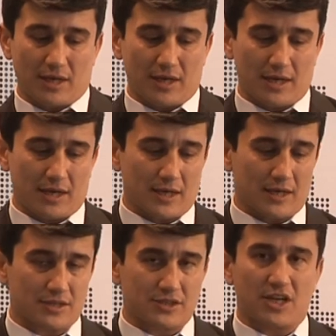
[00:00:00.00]

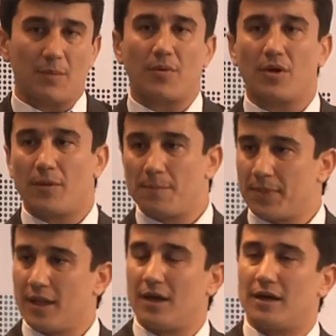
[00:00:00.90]
uh, skip
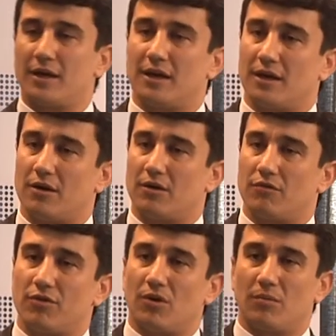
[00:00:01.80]
uh,
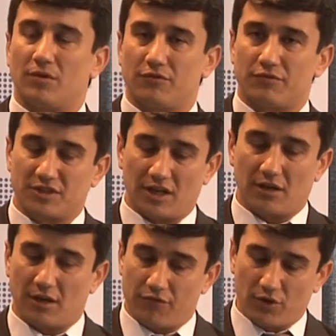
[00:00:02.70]
from
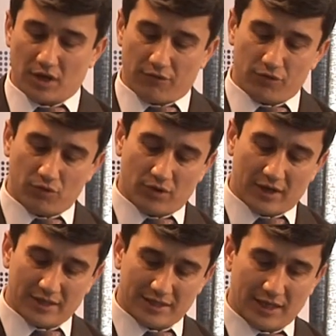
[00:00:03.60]
a few a few
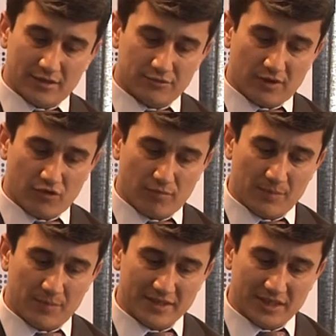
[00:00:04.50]
uh, slides of my
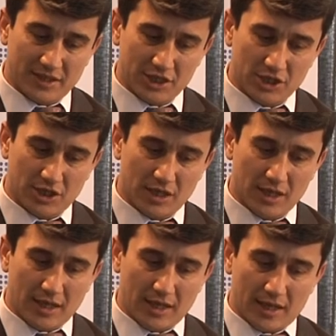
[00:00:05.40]
presentation,
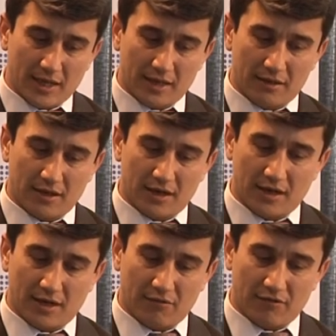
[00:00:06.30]
and
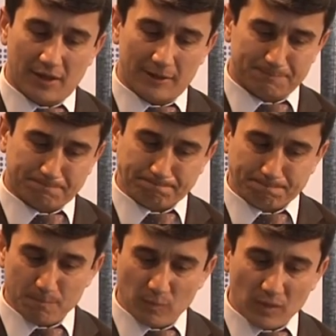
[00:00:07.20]
will
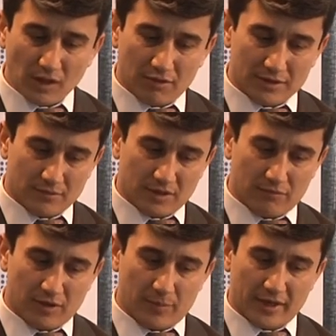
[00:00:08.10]
We'll, we'll,
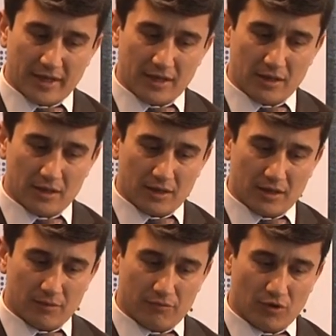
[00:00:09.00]
we'll begin
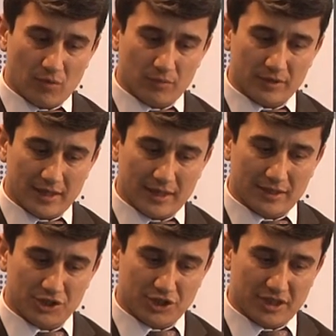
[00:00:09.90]
uh, from uh,
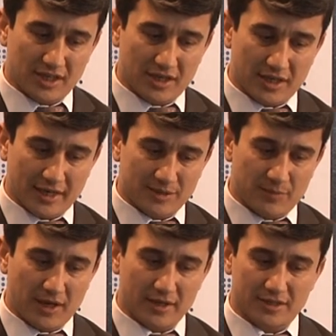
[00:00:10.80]
Tajikistan
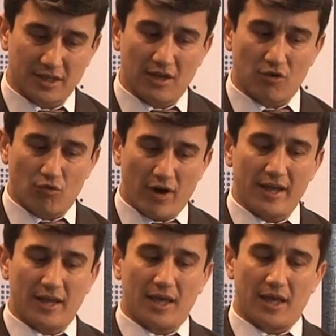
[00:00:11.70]
experience.
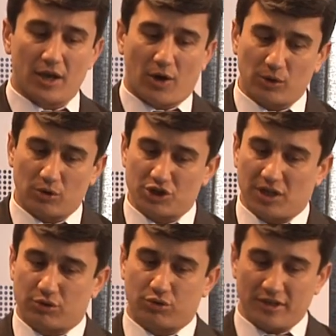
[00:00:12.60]
Why
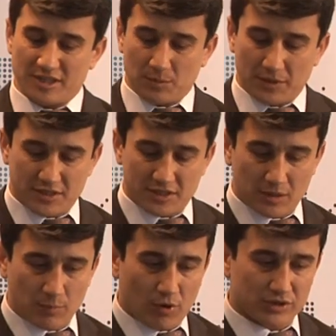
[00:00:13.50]
ecological tourism is
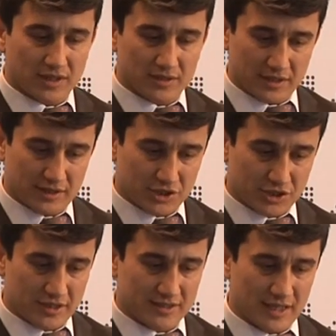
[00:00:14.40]
important in
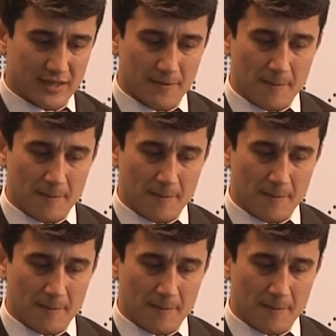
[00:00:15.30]
Tajikistan